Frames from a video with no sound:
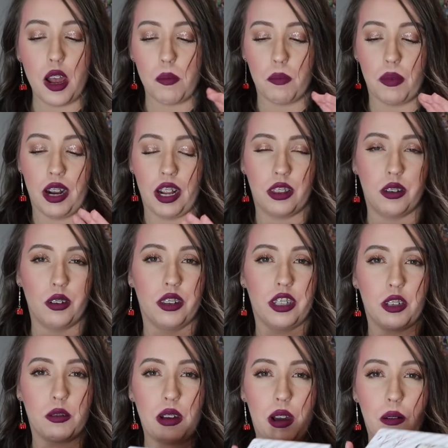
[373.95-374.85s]
but I thought
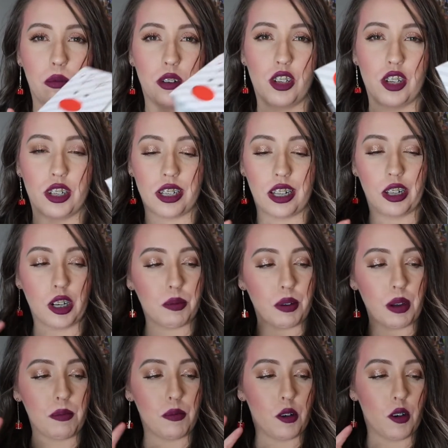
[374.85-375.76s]
this one was just a little
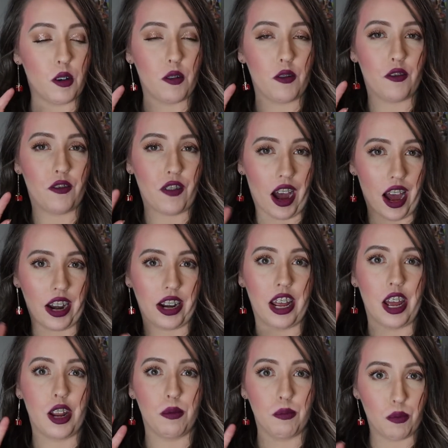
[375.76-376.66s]
bit more fun
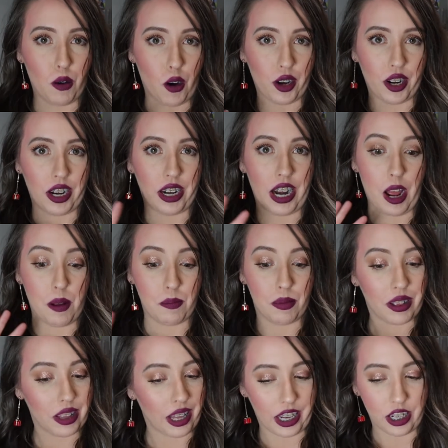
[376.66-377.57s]
and modern and
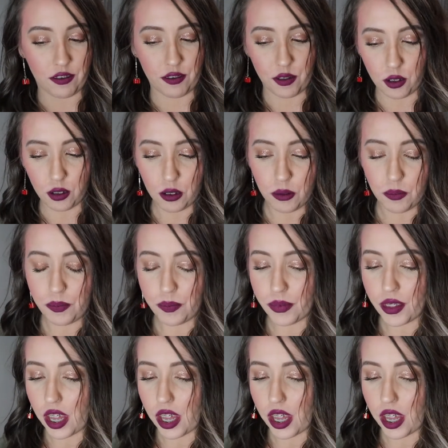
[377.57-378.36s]
playful.